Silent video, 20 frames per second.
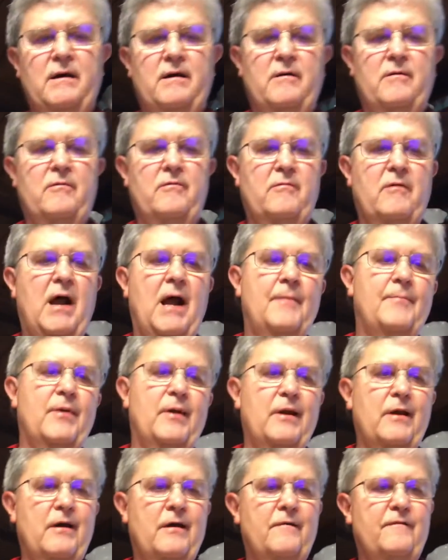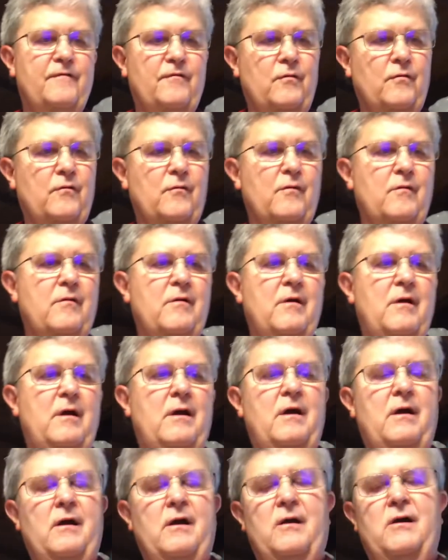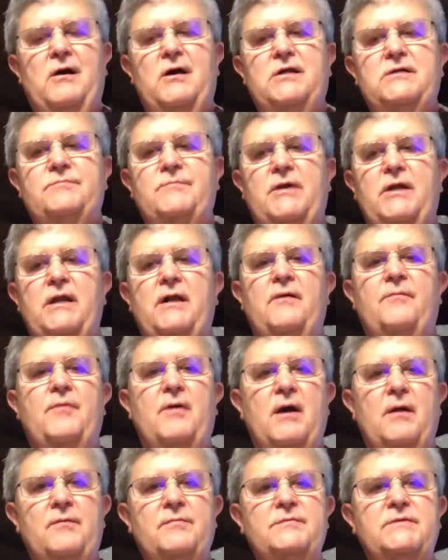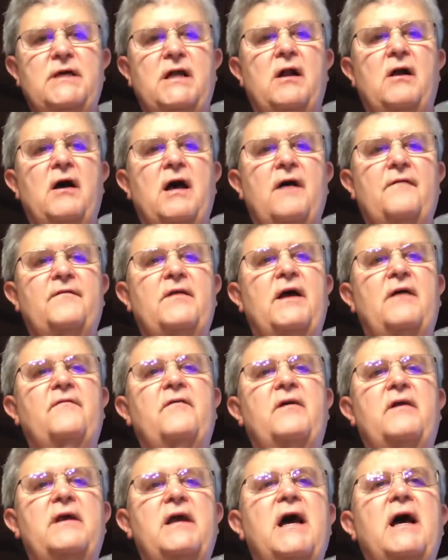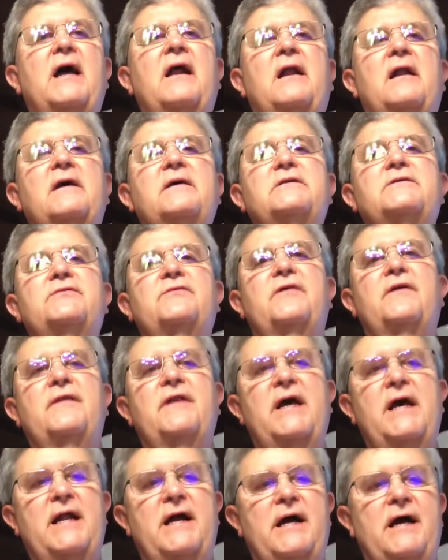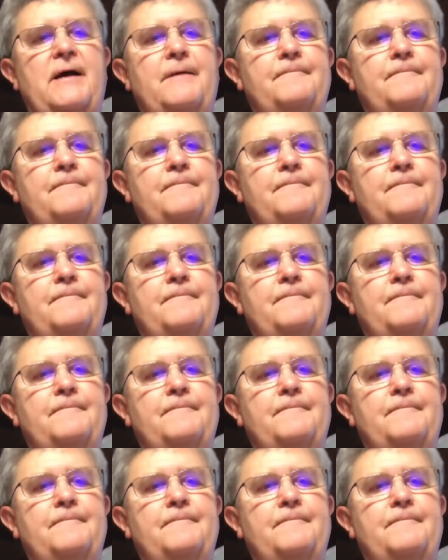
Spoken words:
ripe enough or cause me enough problems that I'll have to have a YAG laser in that eye.